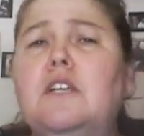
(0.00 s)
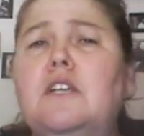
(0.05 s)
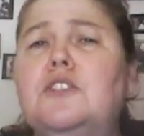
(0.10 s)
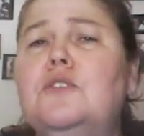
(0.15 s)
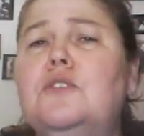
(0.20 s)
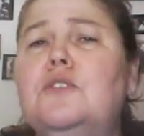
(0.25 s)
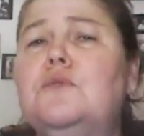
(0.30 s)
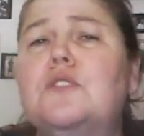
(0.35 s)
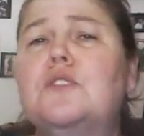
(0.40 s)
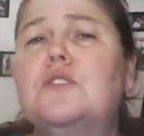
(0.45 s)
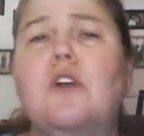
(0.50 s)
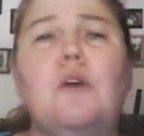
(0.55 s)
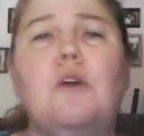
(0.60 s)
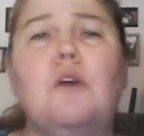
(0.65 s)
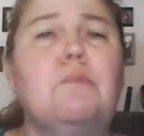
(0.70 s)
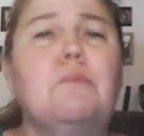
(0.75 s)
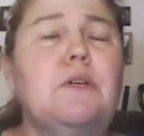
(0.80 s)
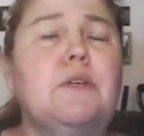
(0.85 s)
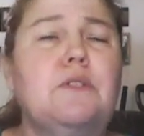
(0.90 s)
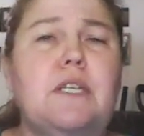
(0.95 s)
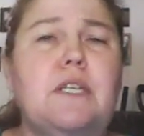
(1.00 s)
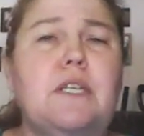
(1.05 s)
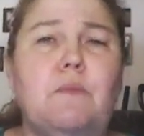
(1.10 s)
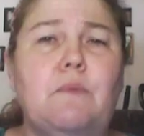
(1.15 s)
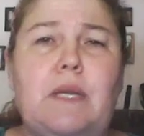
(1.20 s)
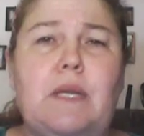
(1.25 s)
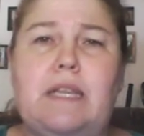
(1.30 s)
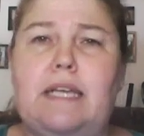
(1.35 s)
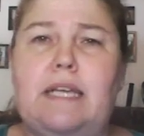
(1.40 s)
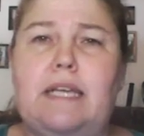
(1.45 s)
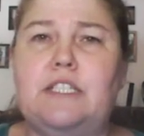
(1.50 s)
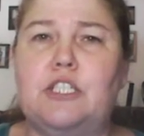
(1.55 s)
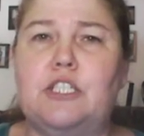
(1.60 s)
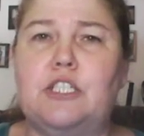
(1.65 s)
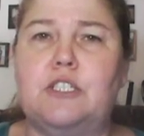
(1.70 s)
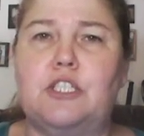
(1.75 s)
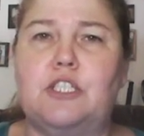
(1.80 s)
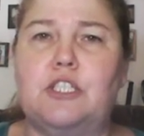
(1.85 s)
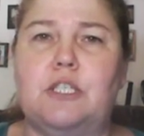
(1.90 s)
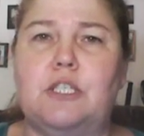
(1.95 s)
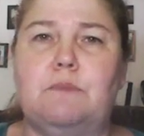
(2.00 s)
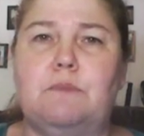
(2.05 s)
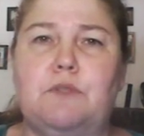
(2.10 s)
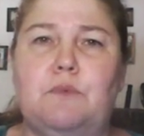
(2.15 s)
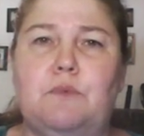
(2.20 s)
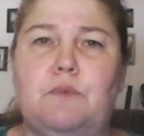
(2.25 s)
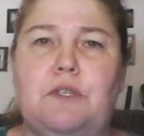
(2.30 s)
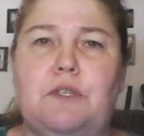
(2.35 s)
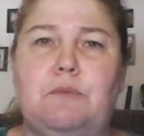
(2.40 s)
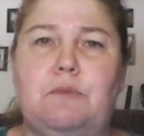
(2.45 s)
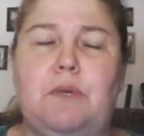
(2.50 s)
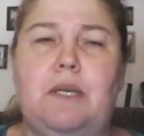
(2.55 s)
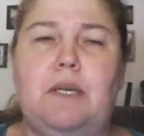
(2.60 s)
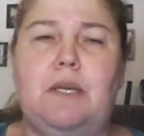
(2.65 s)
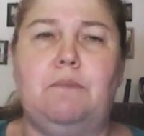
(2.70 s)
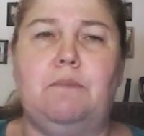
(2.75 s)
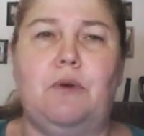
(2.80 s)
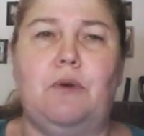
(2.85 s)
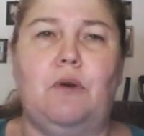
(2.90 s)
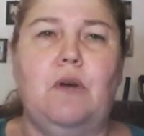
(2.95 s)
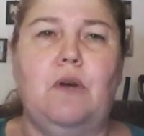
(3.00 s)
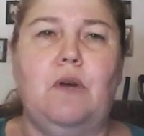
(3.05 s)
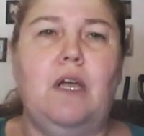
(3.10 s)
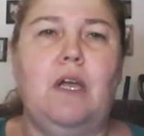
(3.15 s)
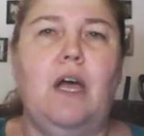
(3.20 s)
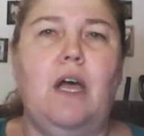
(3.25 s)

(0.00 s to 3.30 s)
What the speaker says: to start building relationships with people.